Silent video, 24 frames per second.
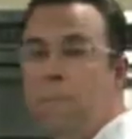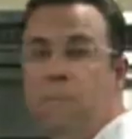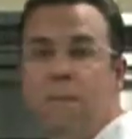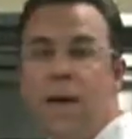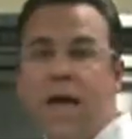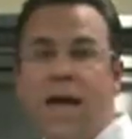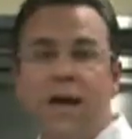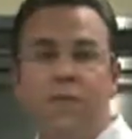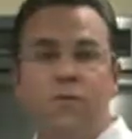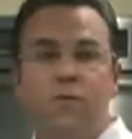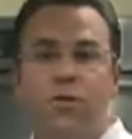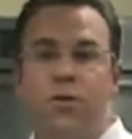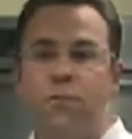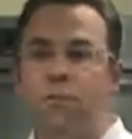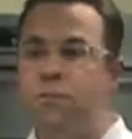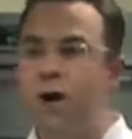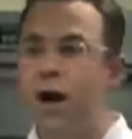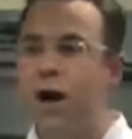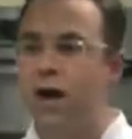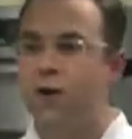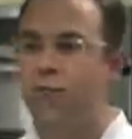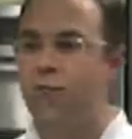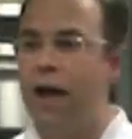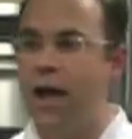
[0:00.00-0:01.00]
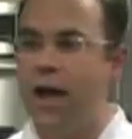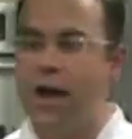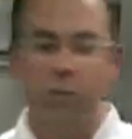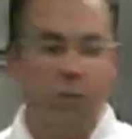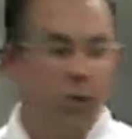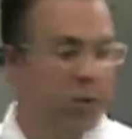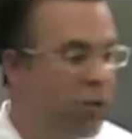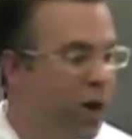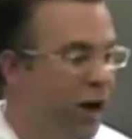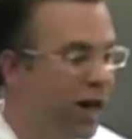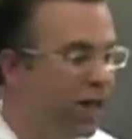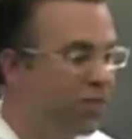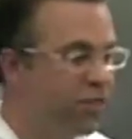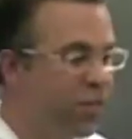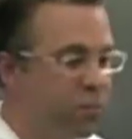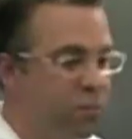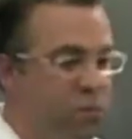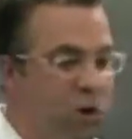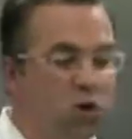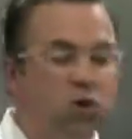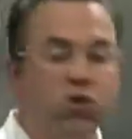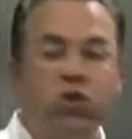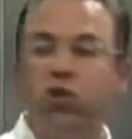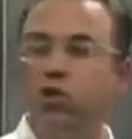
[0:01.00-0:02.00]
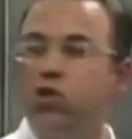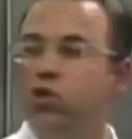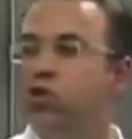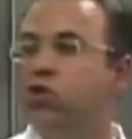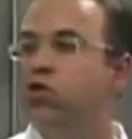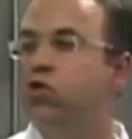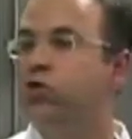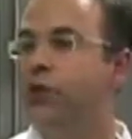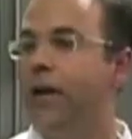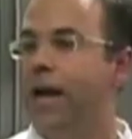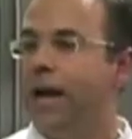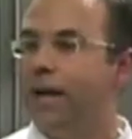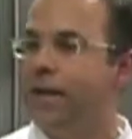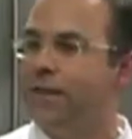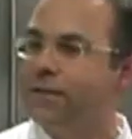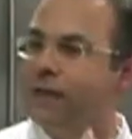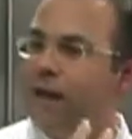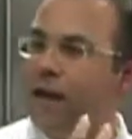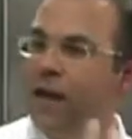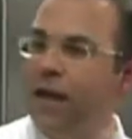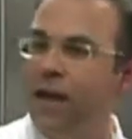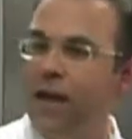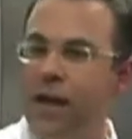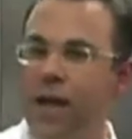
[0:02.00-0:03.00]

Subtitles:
bang for the buck, right? We want to get the most nutrients